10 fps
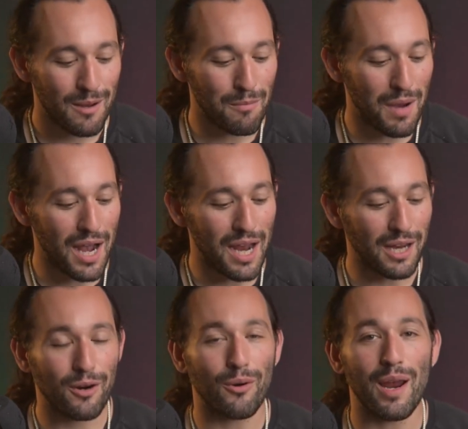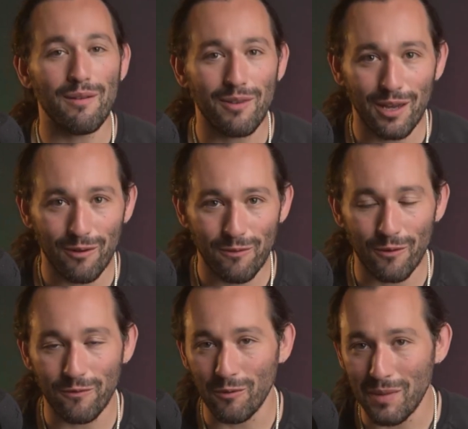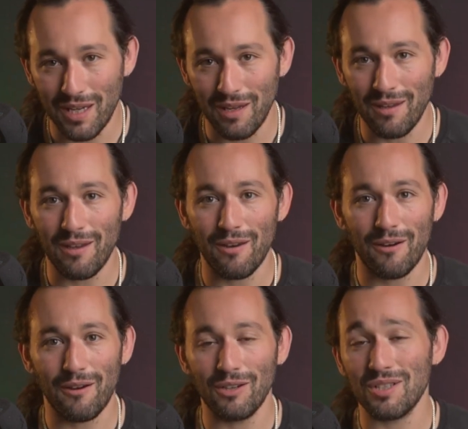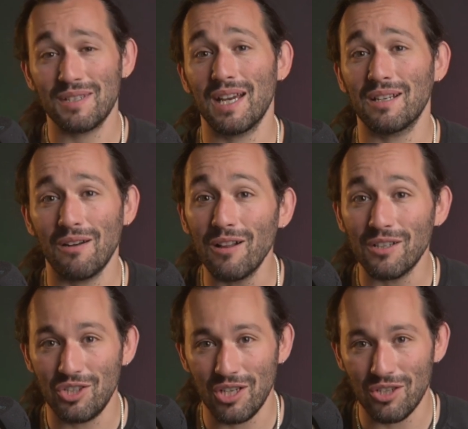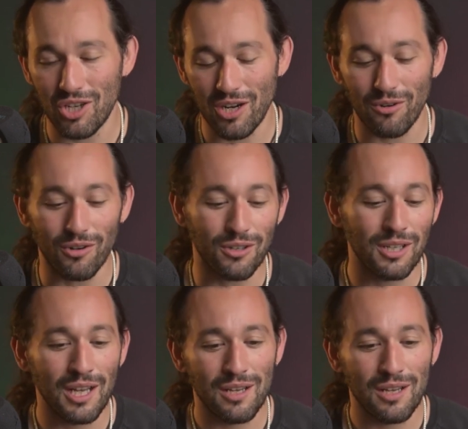my craving for filmmaking gear and technology in general.